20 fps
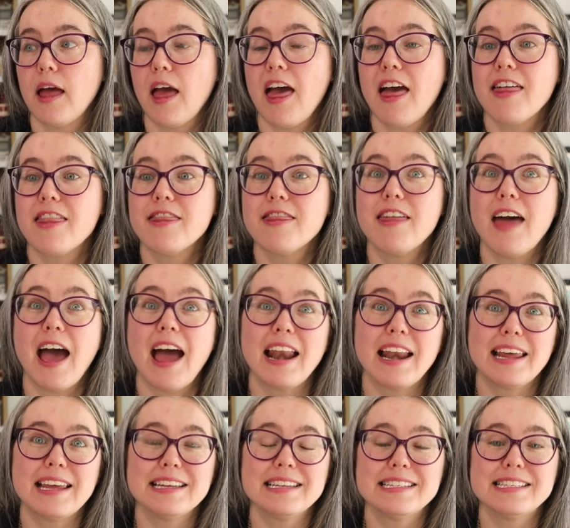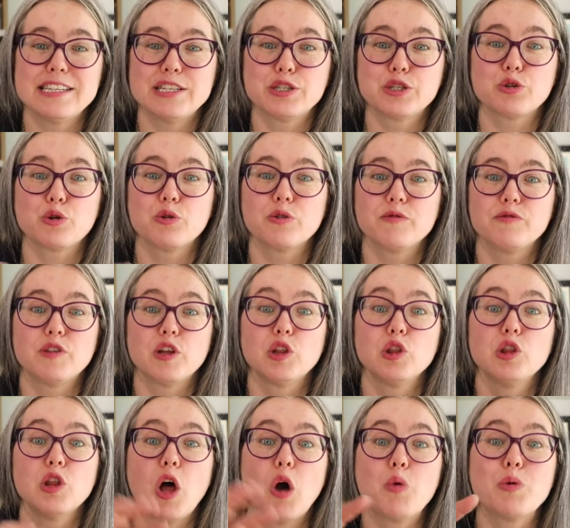That is sort of the
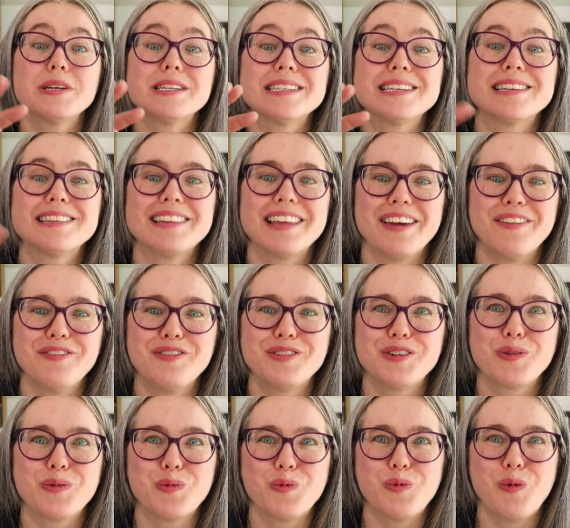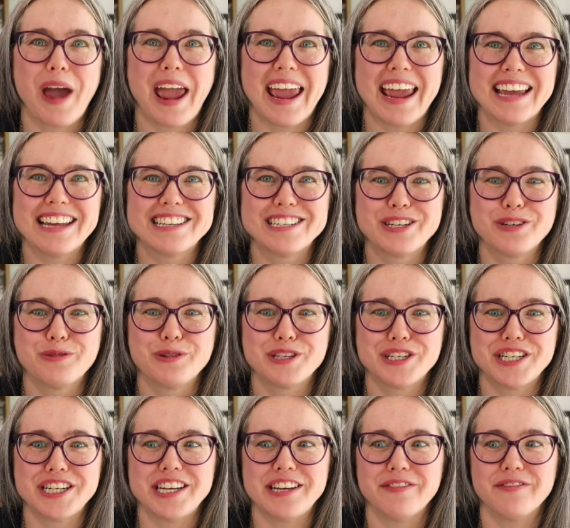lowest lift way to
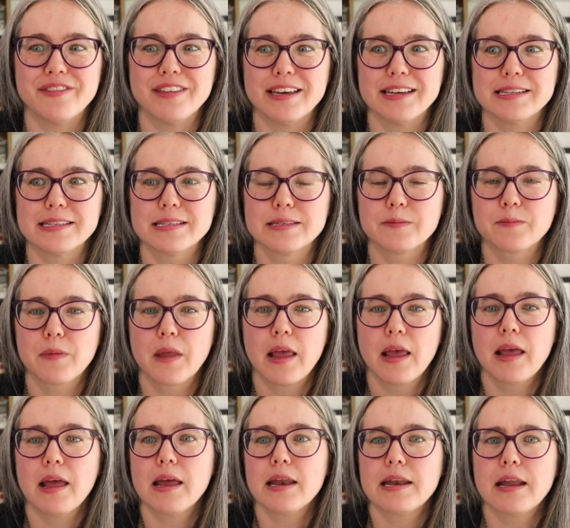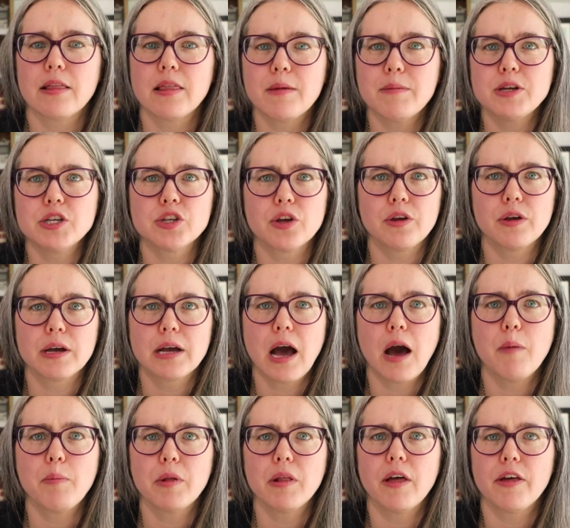achieve this. Now let me show you a
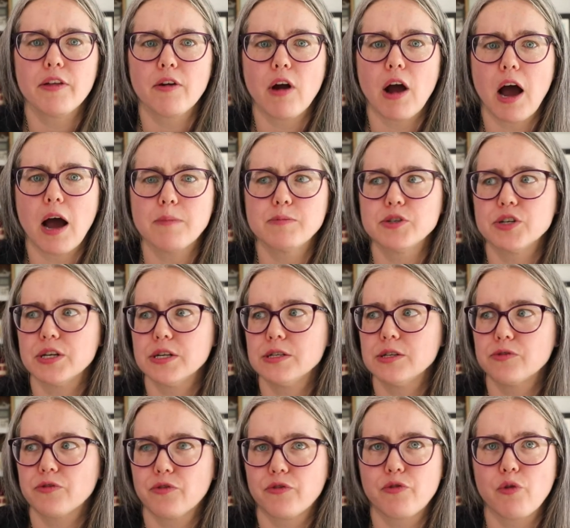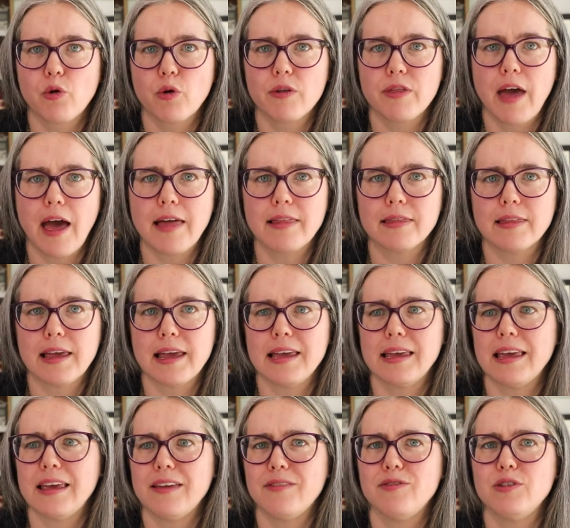couple other options for that
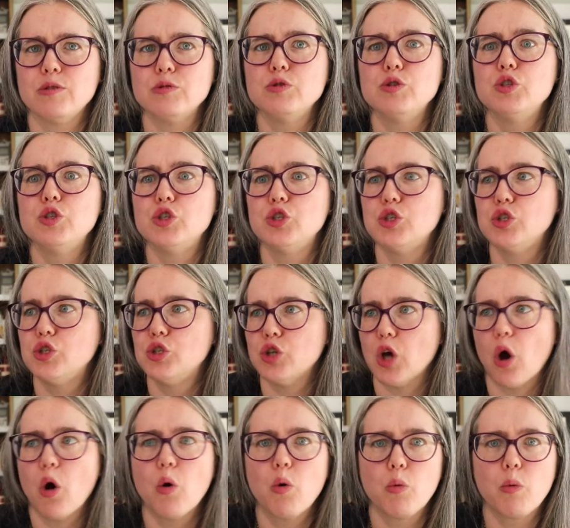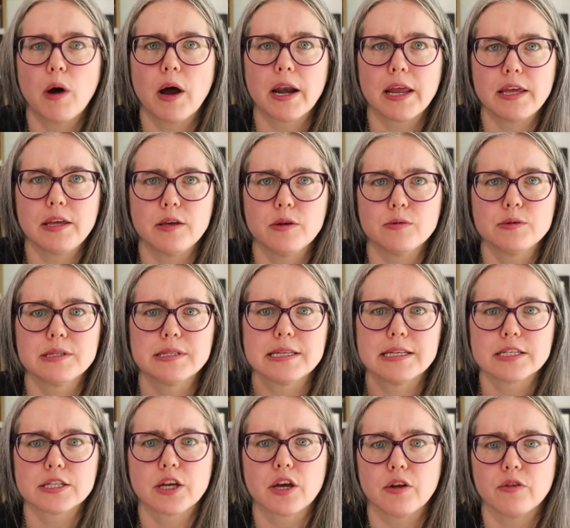link if you don't want to use
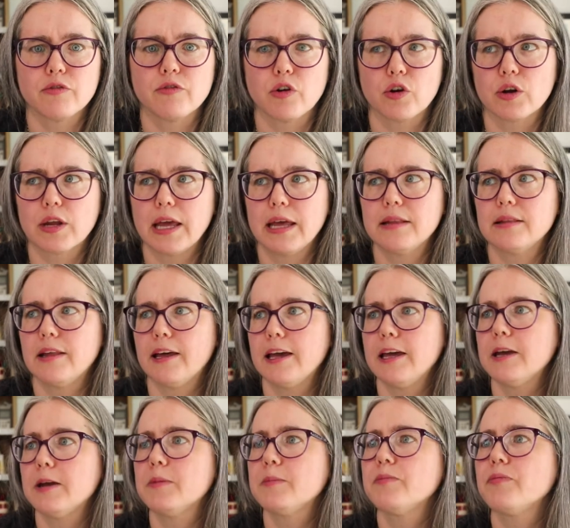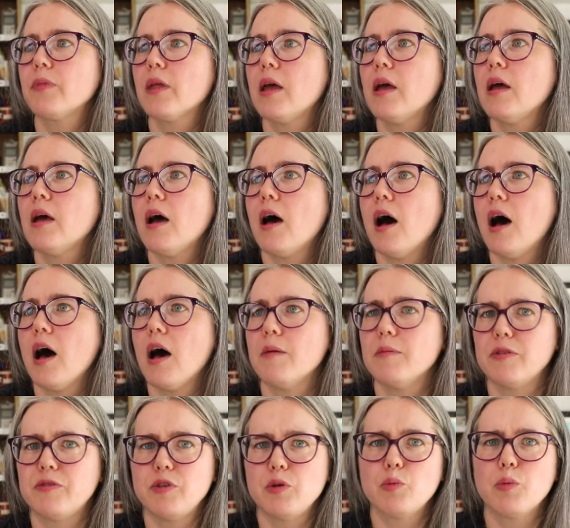this ConvertKit link.
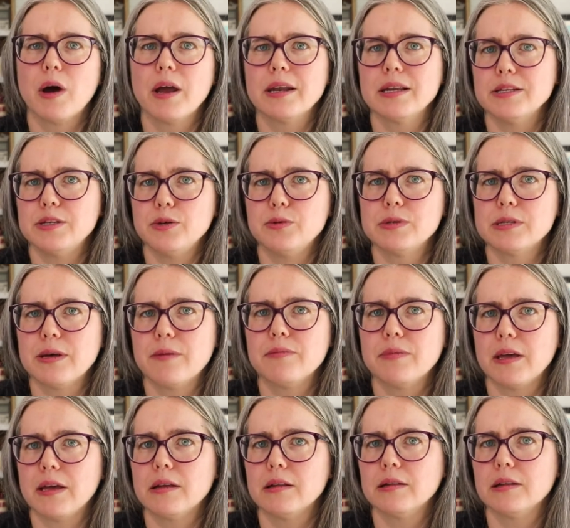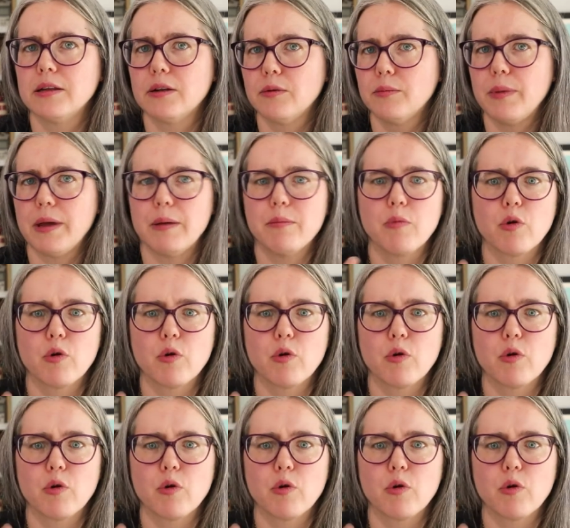Um, if you want to do something a little bit more